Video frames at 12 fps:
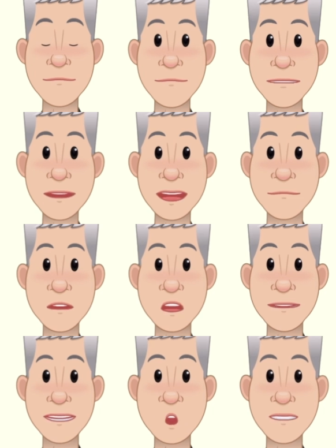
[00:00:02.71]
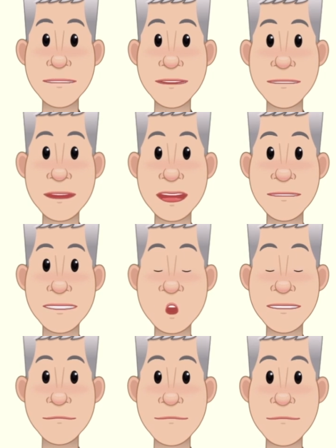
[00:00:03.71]
Hi and welcome back to Free Science
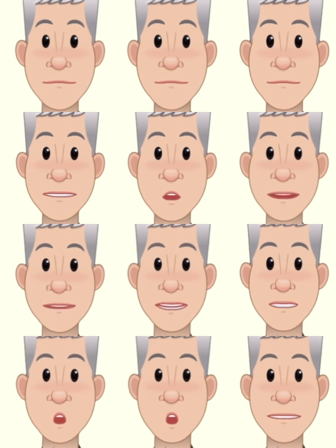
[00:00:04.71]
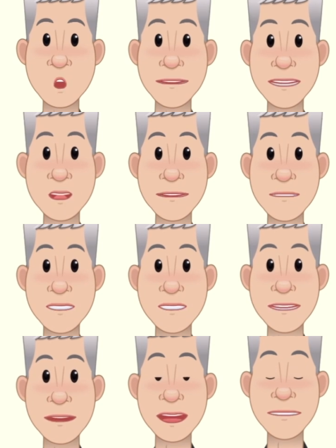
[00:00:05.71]
Lessons. By the end of this video, you should
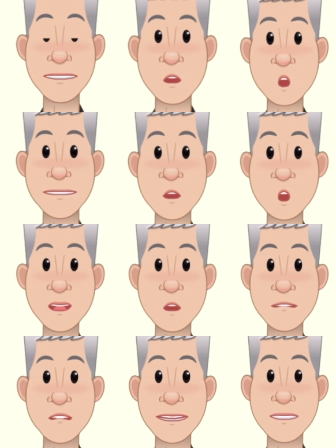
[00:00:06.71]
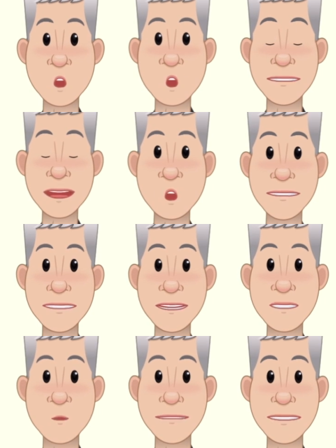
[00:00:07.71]
be able to describe the features of a
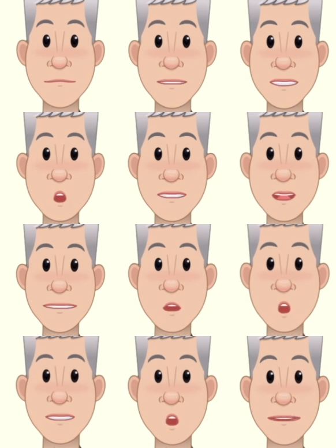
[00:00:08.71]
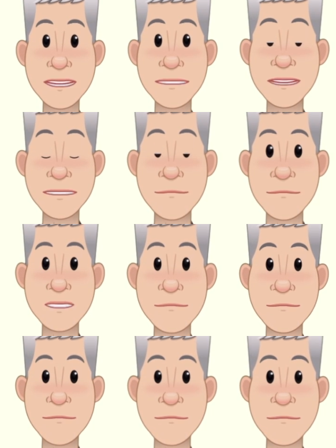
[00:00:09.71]
single and double circulatory
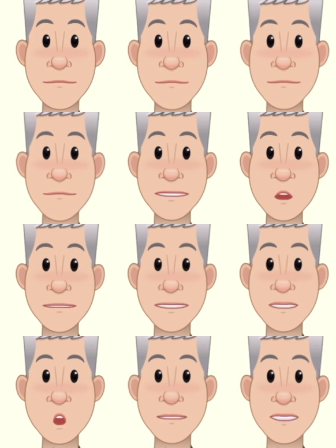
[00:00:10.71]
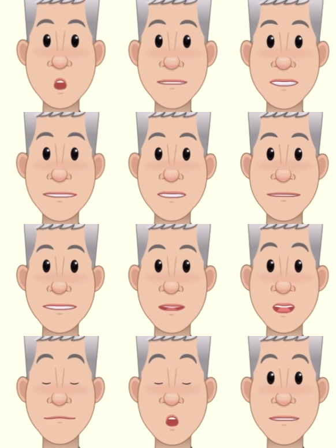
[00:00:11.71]
system. You should then be able to
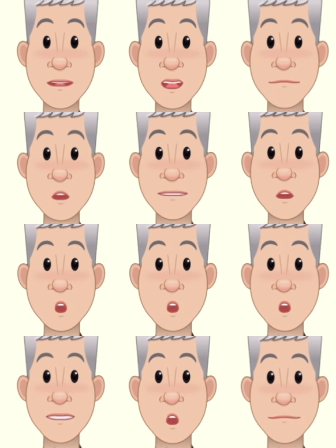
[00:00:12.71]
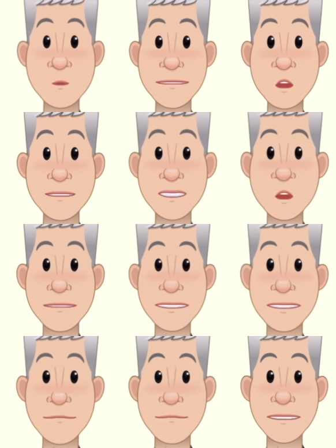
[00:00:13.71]
describe the advantages of a double circulatory
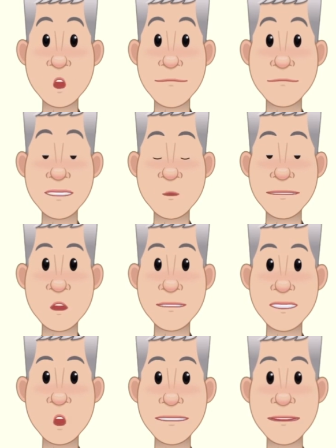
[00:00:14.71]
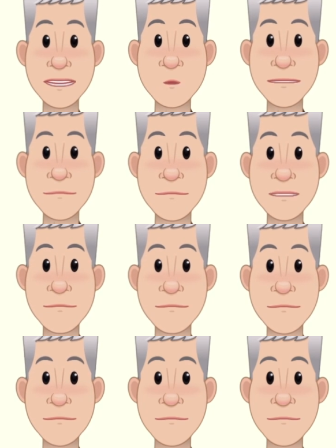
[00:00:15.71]
system compared to a single system.